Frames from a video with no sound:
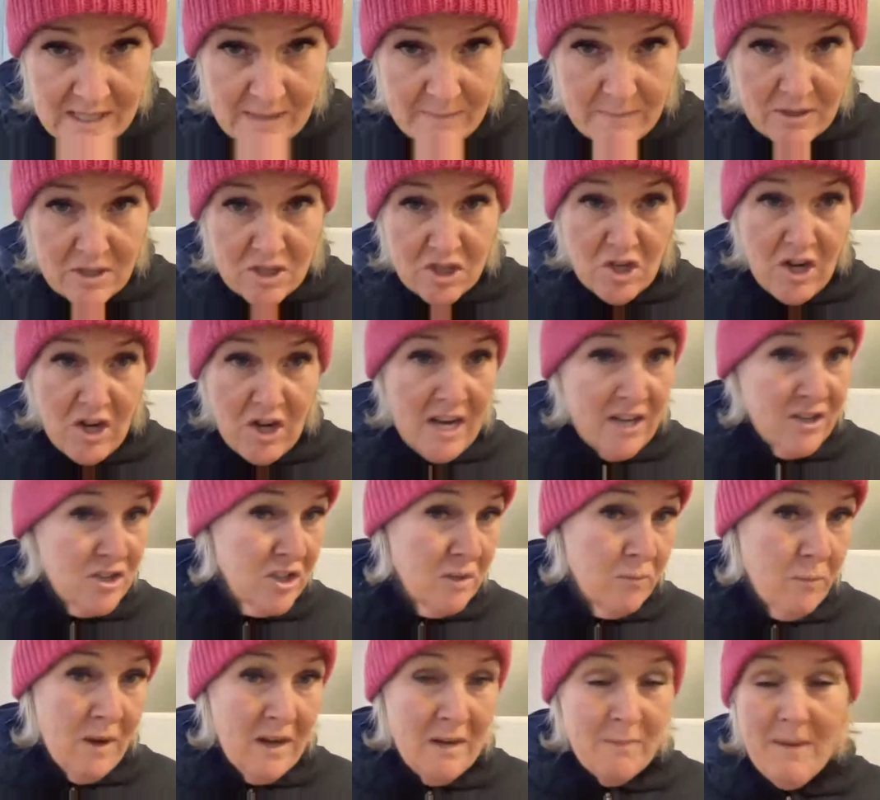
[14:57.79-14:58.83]
Let me give you a quick
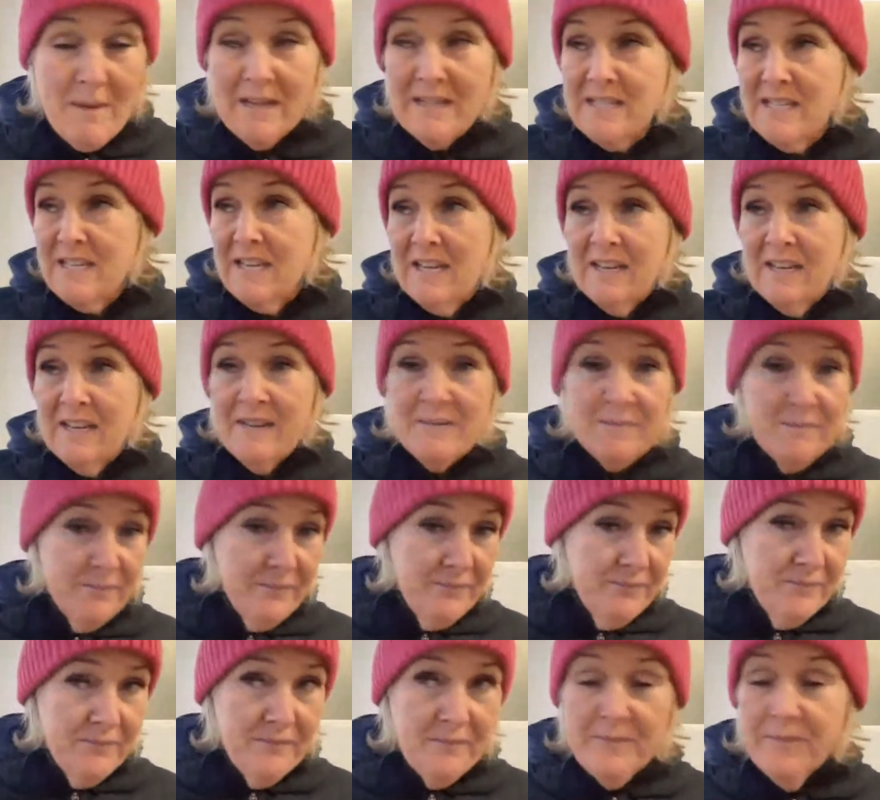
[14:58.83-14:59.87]
demonstration while I'm
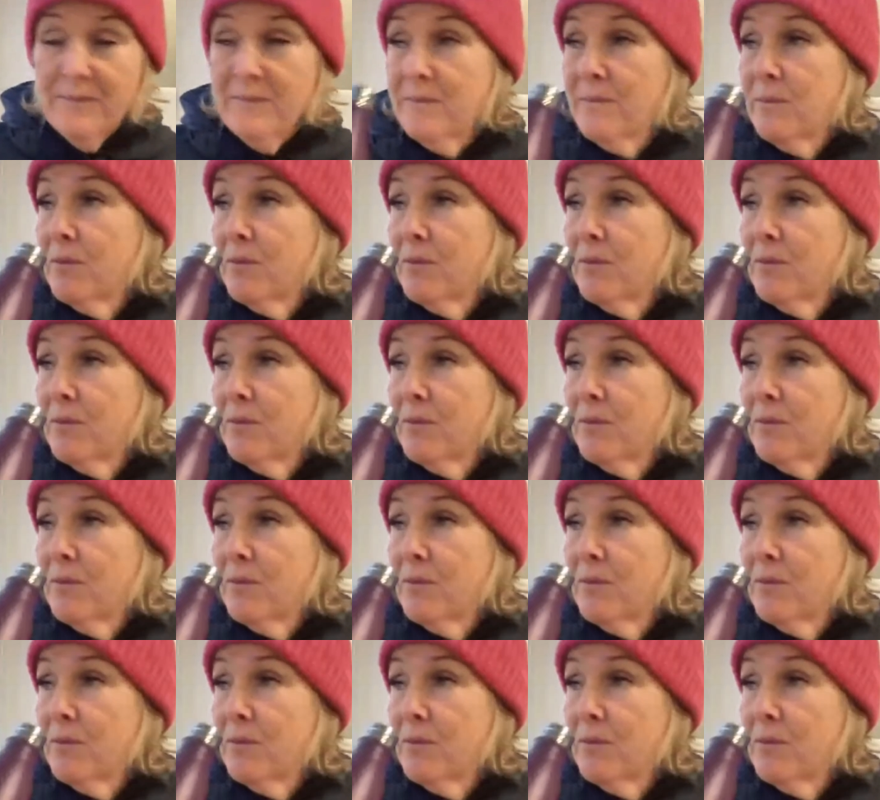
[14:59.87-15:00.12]
at it.